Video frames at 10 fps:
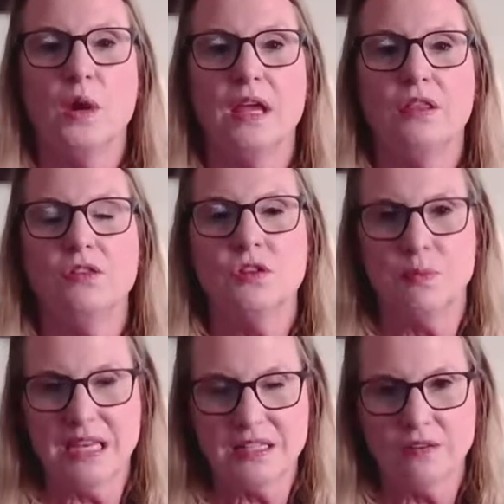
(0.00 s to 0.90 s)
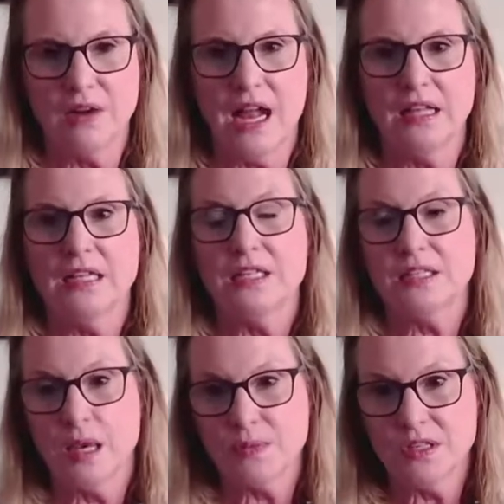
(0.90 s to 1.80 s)
with domestic violence,
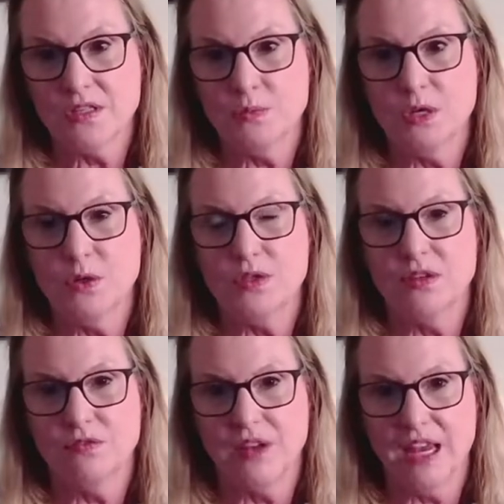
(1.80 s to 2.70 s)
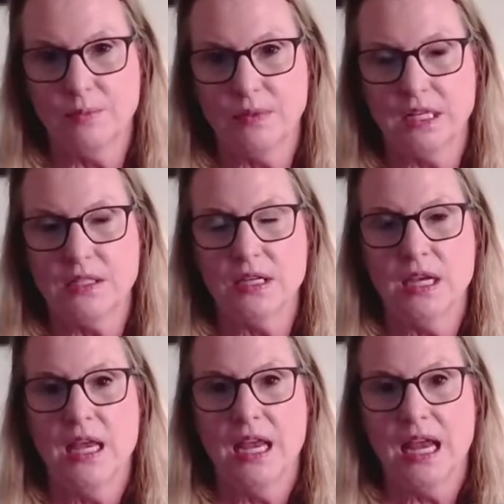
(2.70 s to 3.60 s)
substance abuse in families.
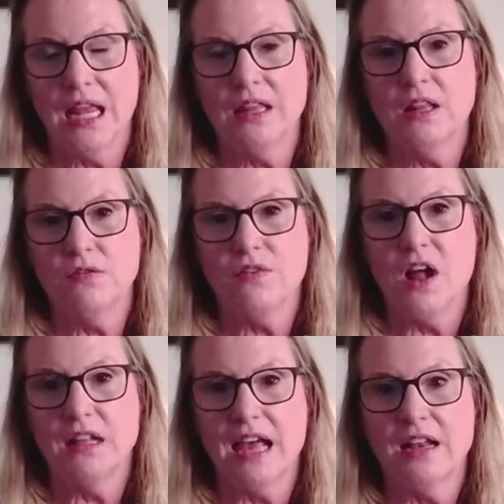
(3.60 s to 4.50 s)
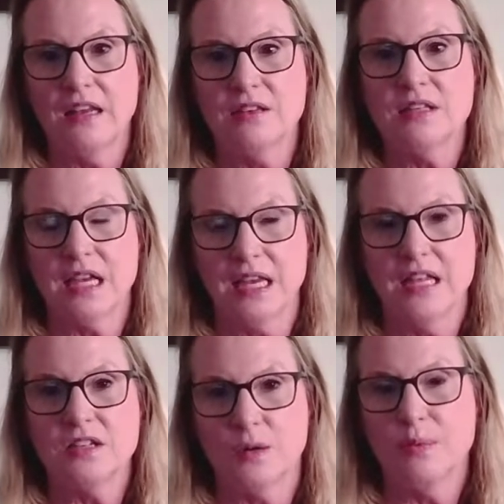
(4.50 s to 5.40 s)
And then the fallout is the
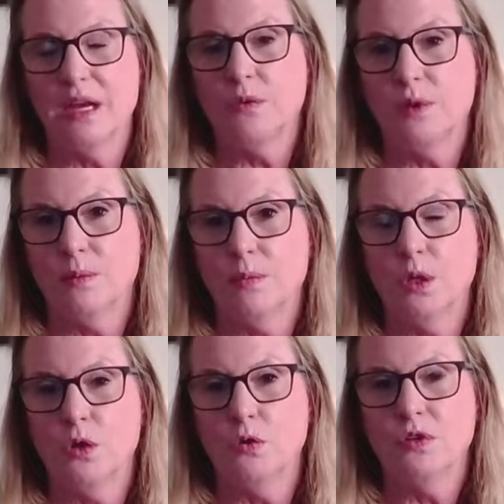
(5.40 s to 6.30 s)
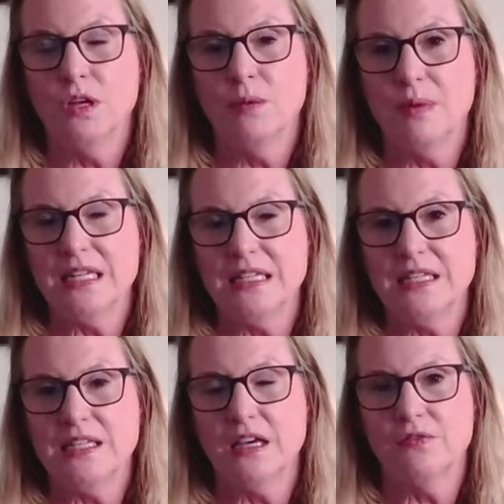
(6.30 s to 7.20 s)
kids are being removed by
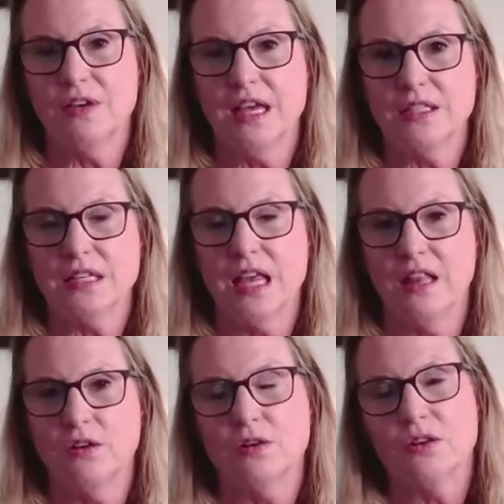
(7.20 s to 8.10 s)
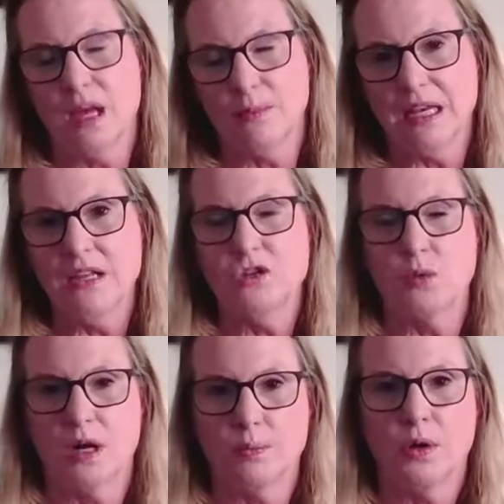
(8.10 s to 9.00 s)
DCFS and they're coming
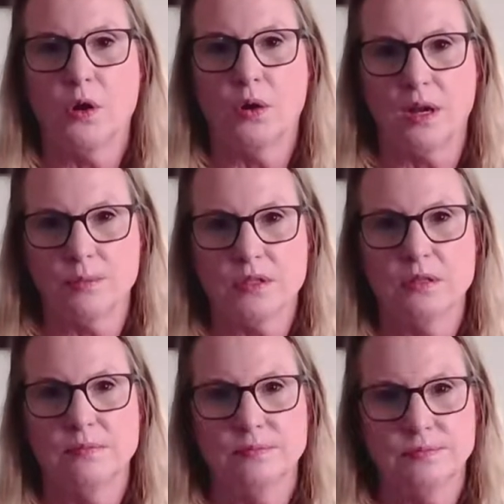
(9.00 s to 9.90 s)
into our programs.